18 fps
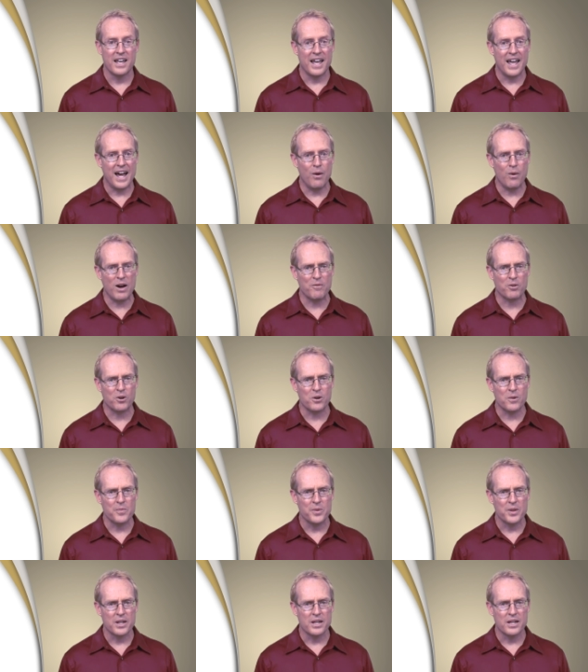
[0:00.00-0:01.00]

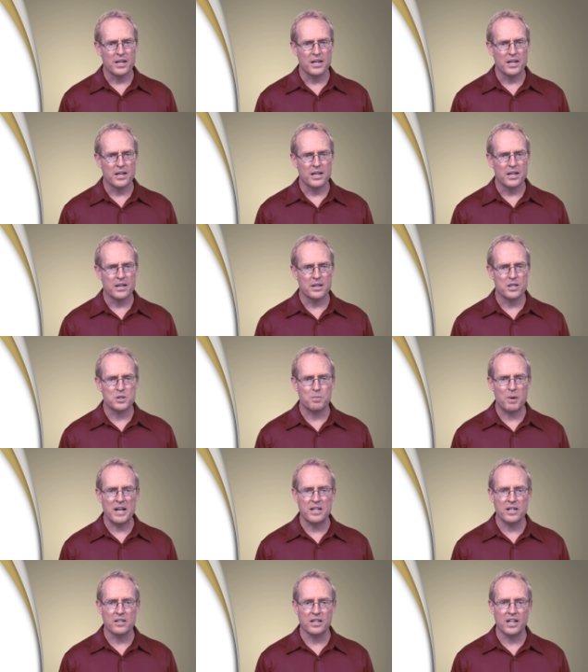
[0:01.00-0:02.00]
However,
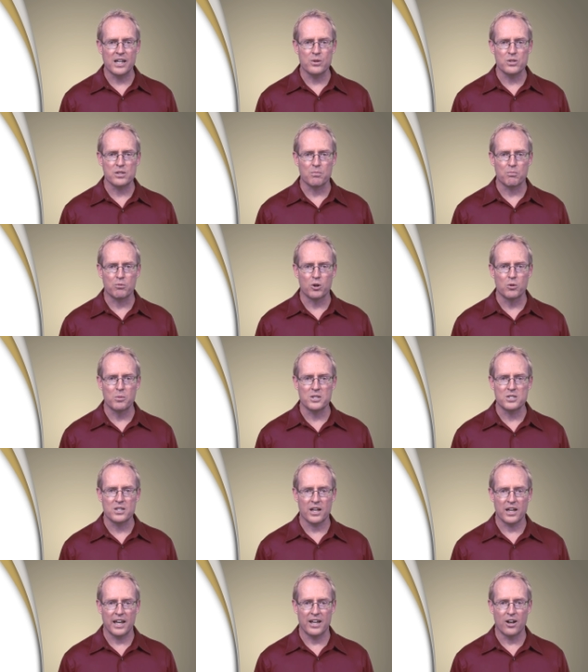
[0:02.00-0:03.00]
despite continuous
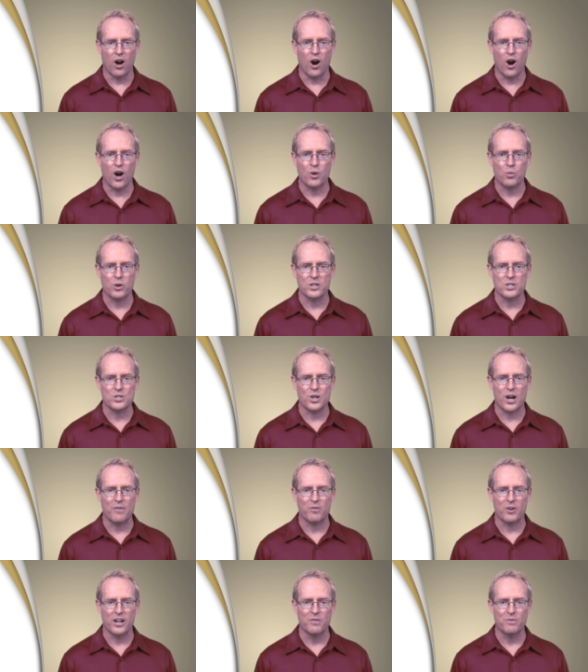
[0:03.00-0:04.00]
improvements in hardware and
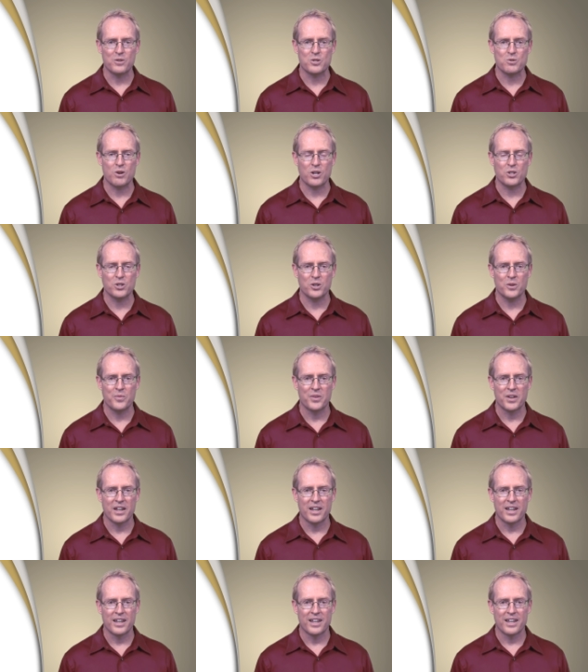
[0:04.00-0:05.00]
software infrastructure,
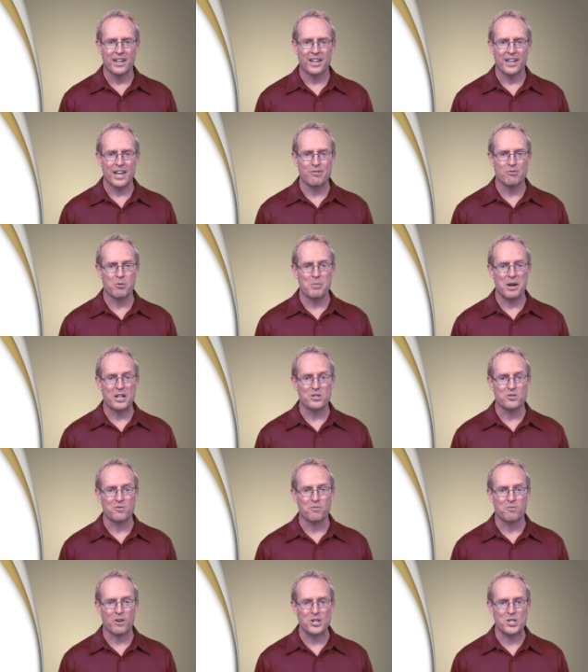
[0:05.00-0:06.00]
it remains
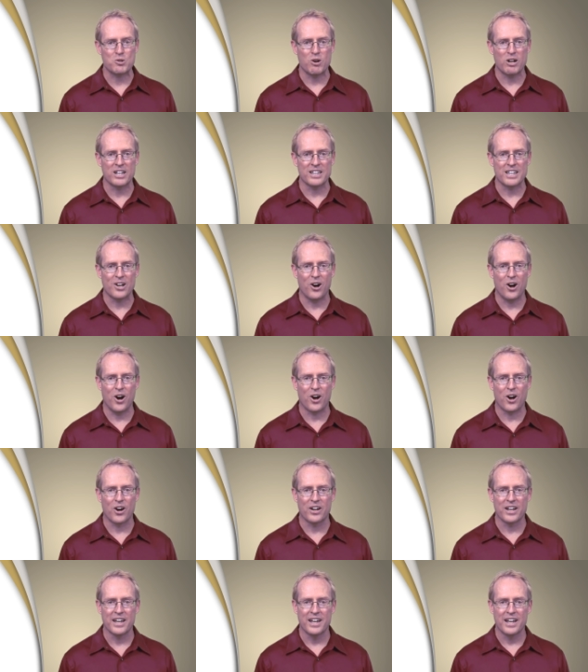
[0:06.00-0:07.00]
frustratingly
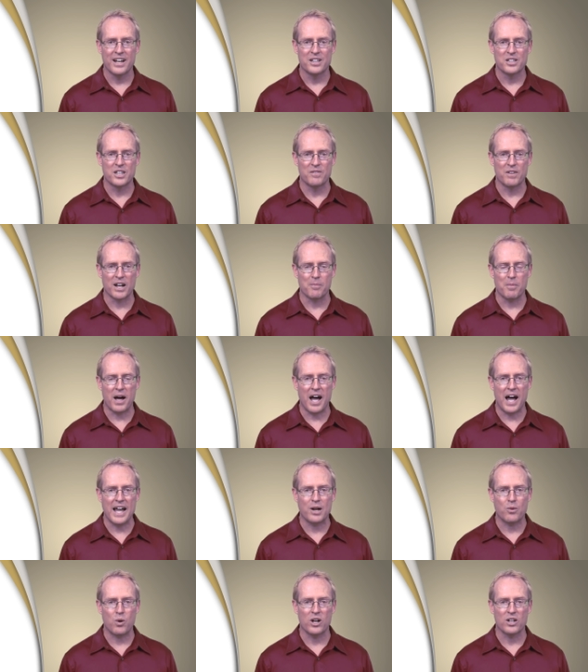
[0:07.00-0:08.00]
hard to develop
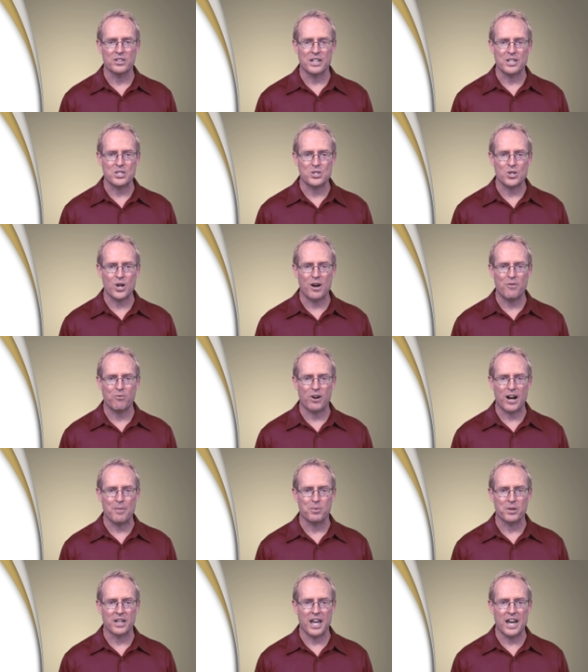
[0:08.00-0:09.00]
high quality software
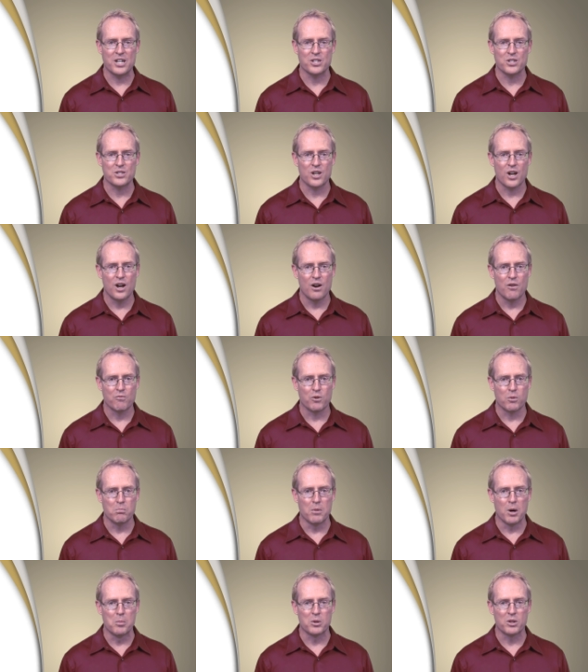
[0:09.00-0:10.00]
applications for
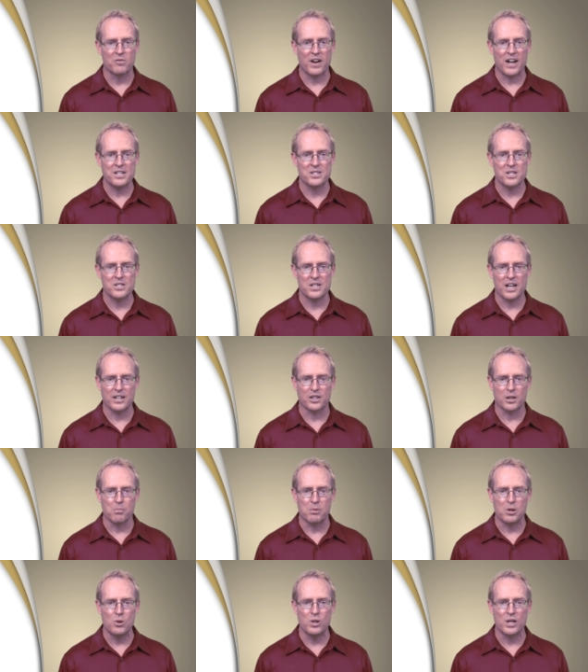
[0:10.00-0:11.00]
mobile devices and
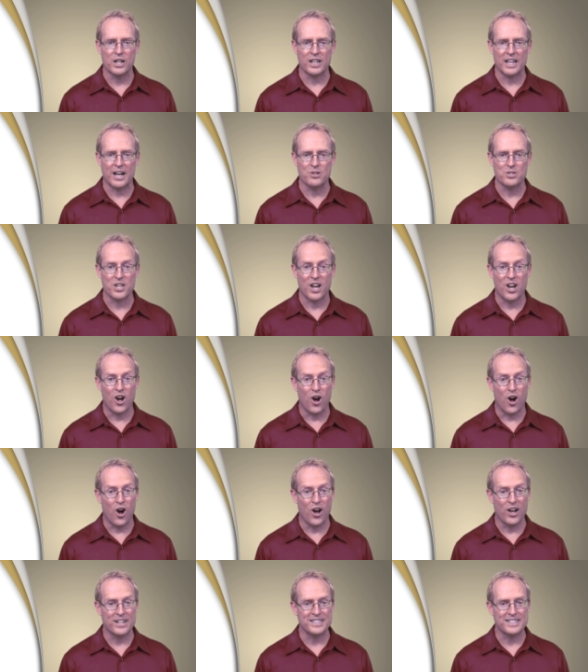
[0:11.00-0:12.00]
computing clouds
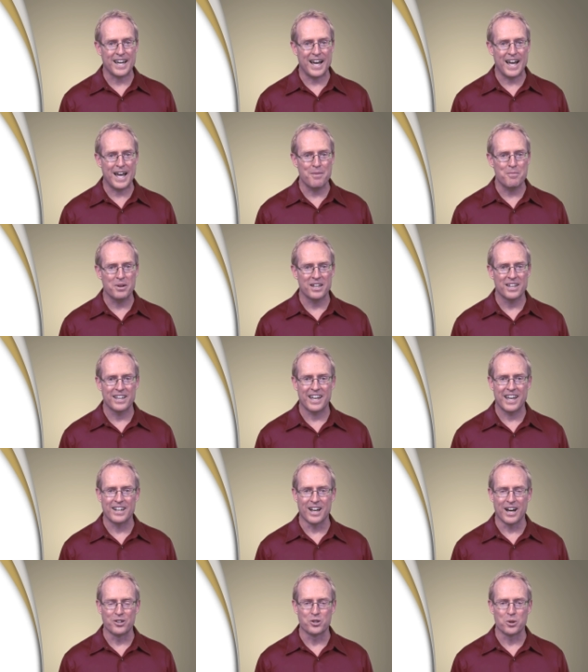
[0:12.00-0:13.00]
on time
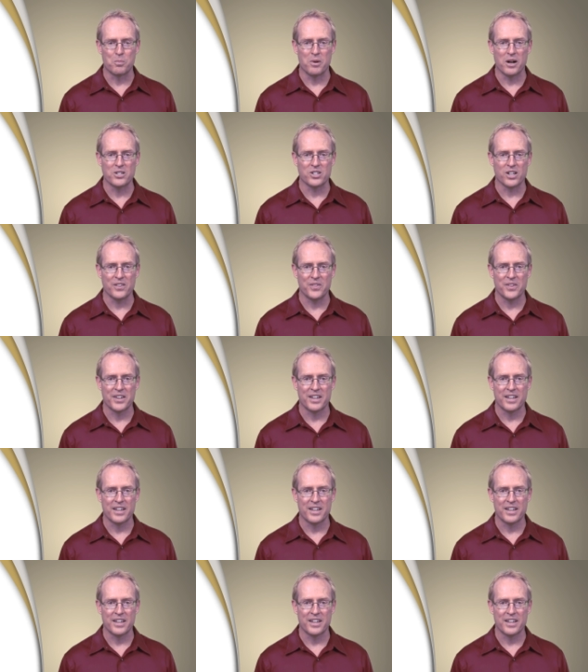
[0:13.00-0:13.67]
and under budget.